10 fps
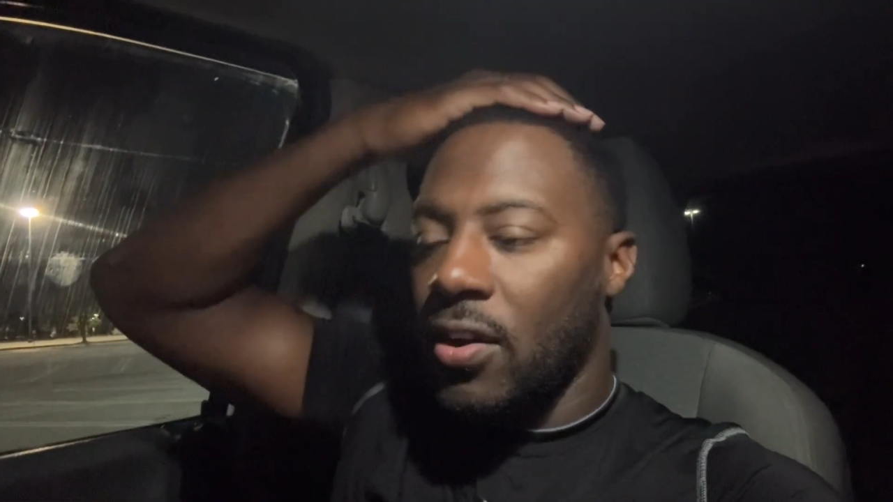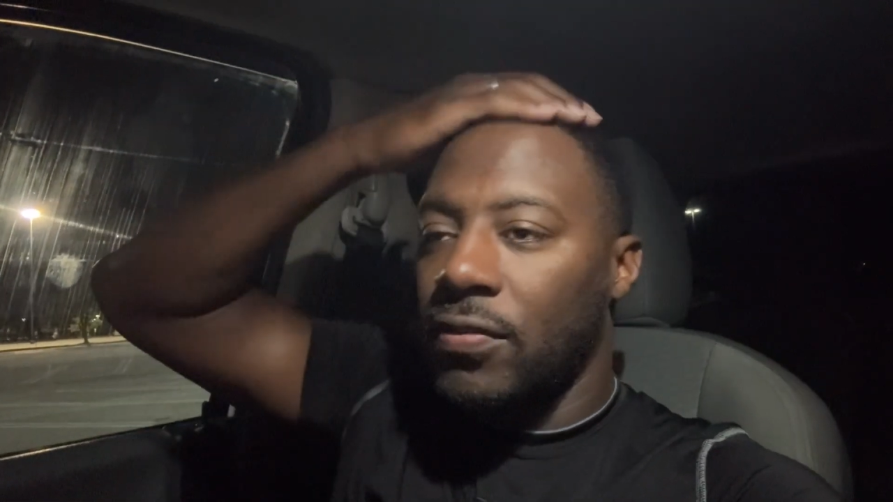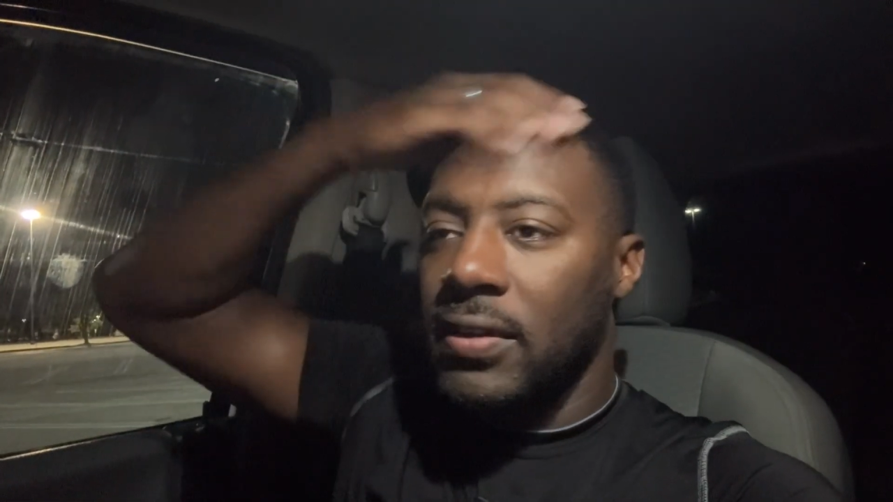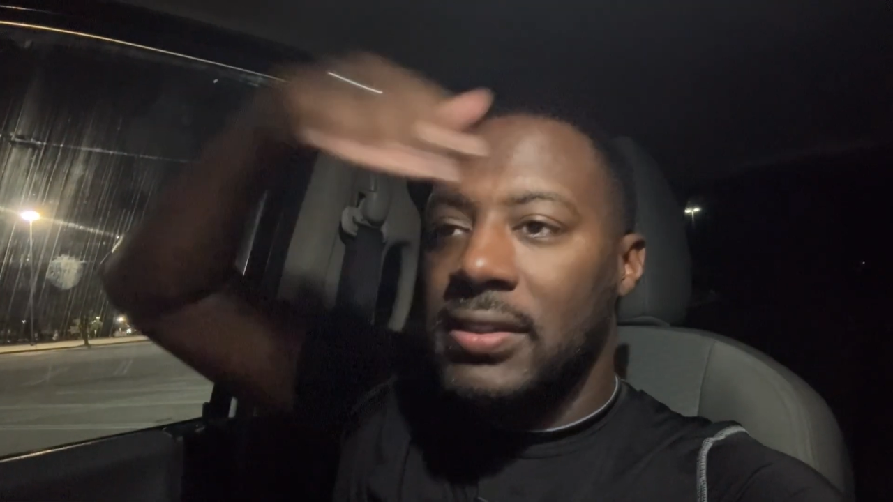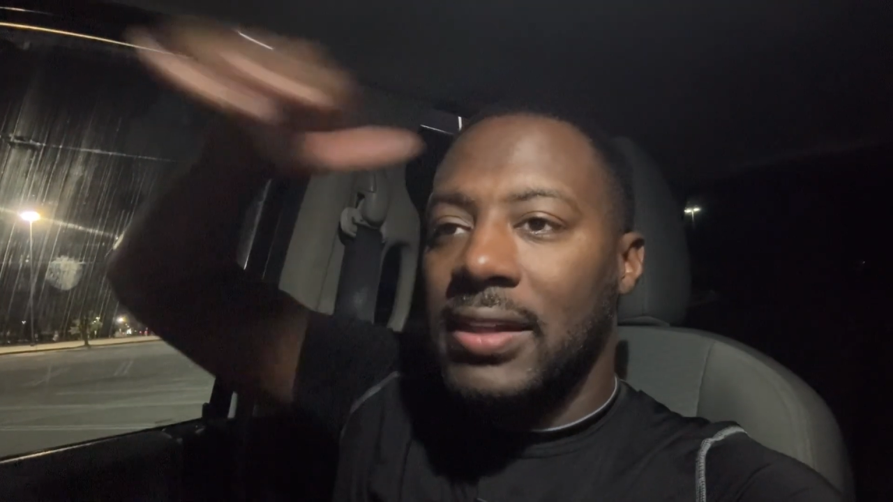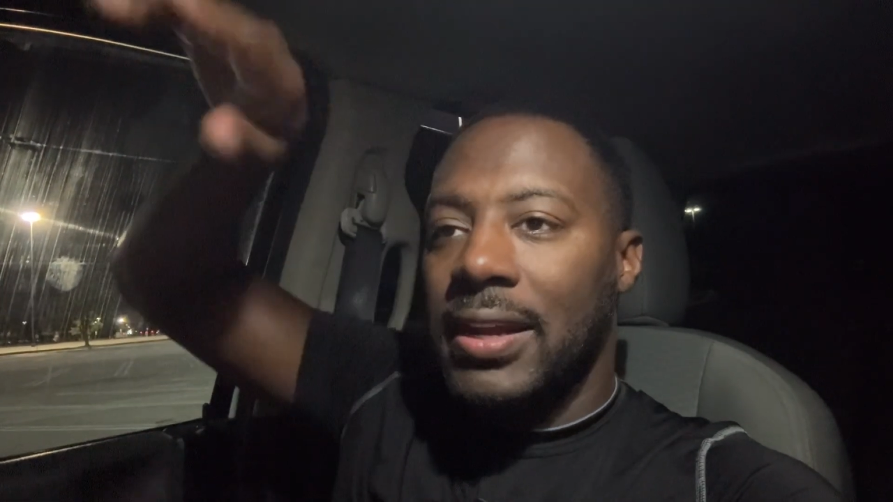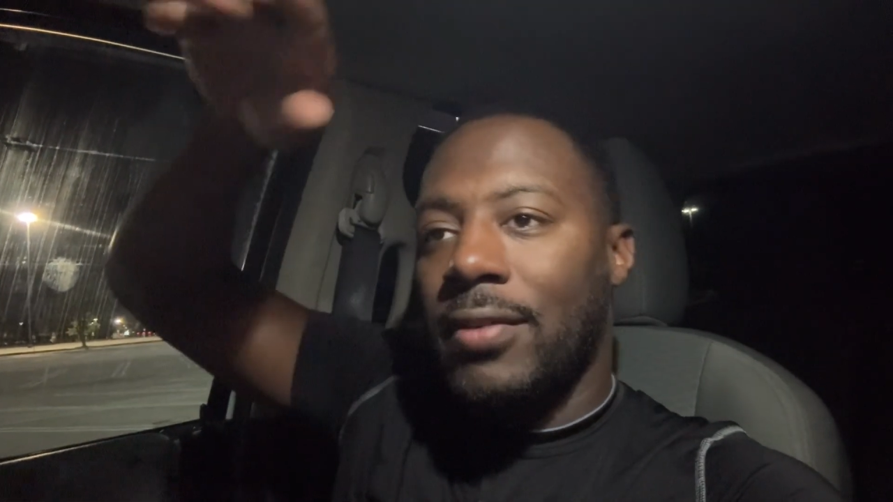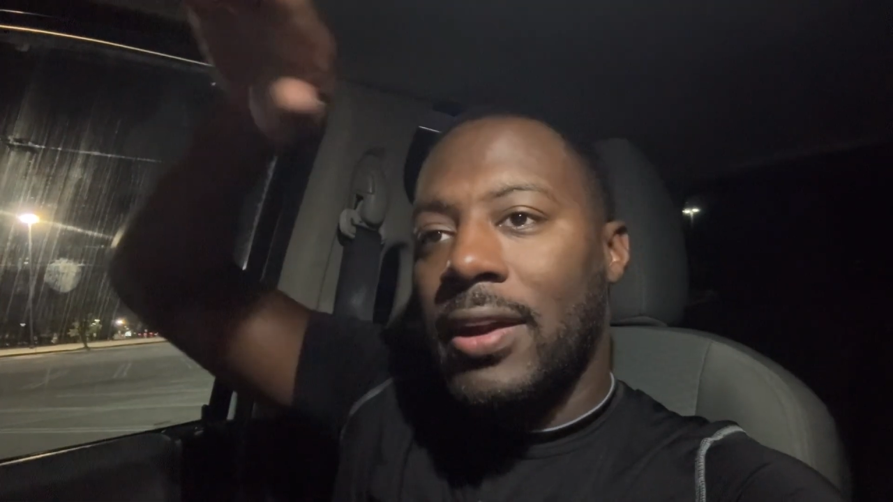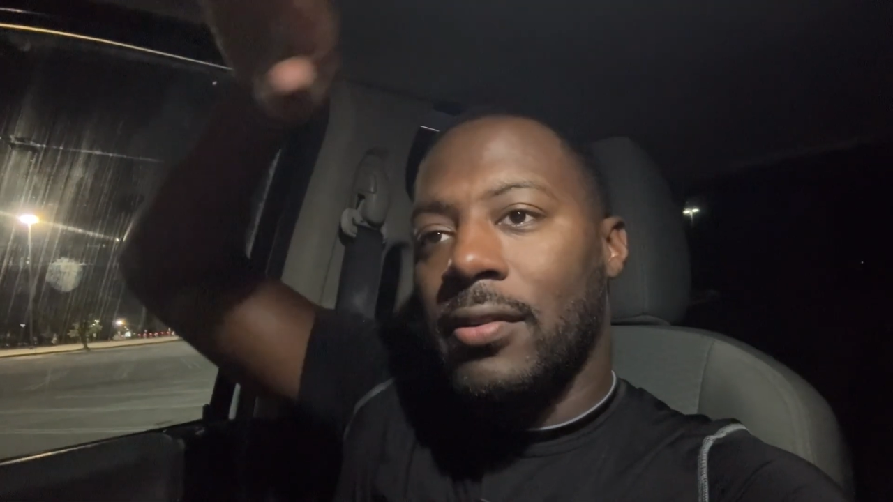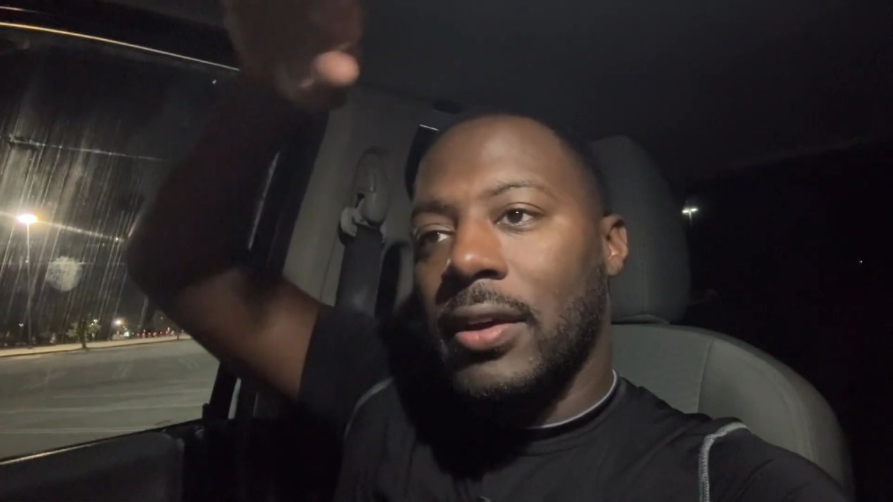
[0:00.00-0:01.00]
hopefully it's like
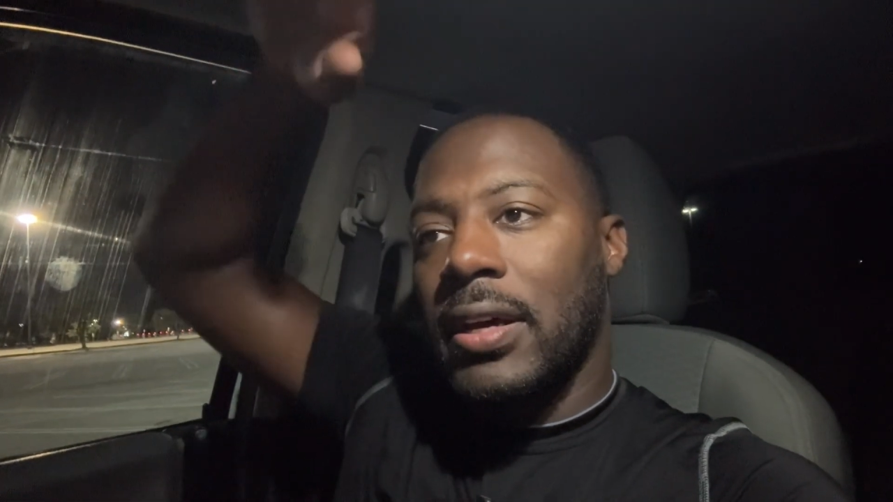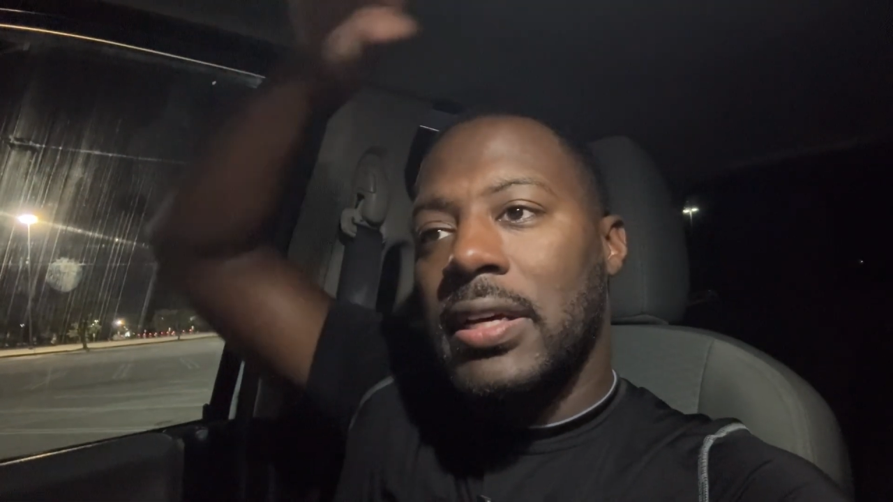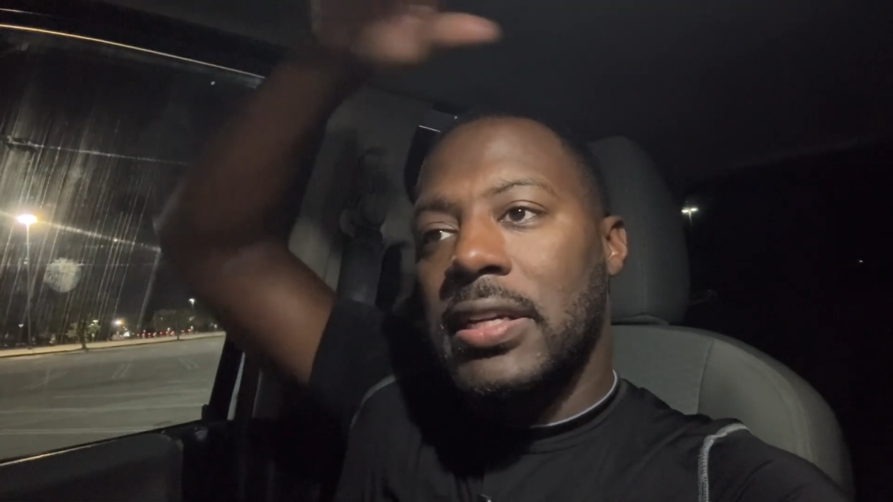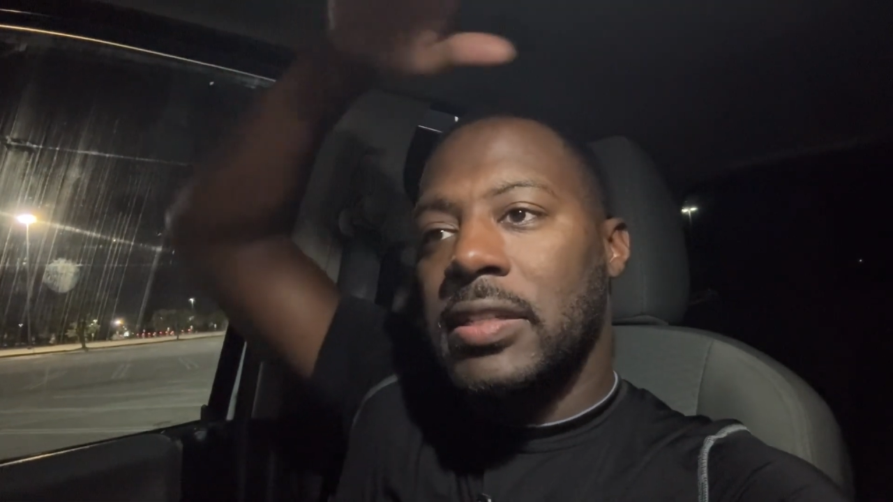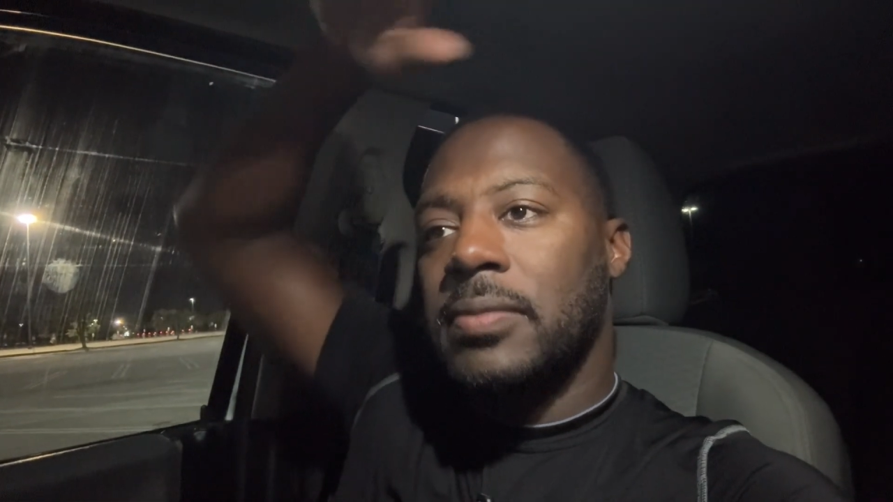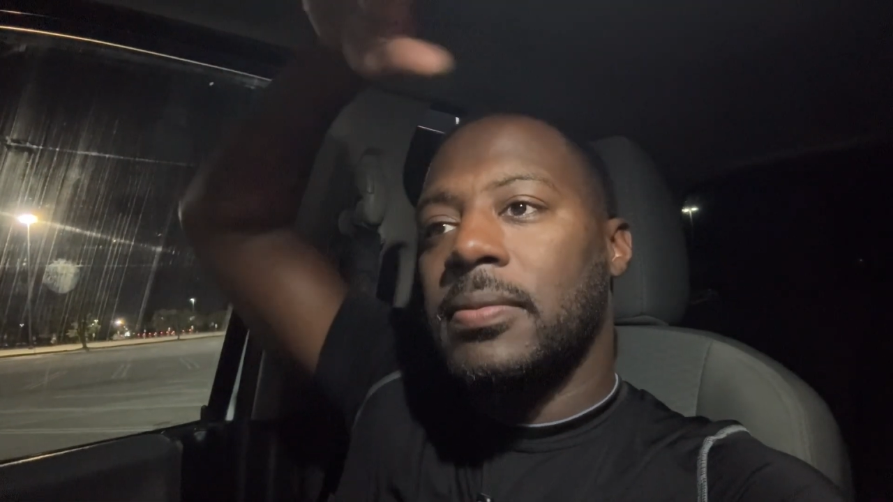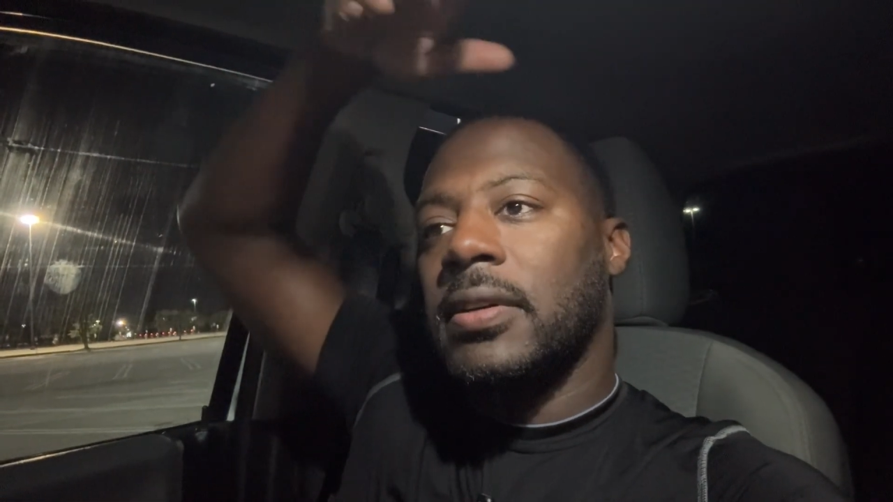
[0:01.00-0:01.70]
right on the cusp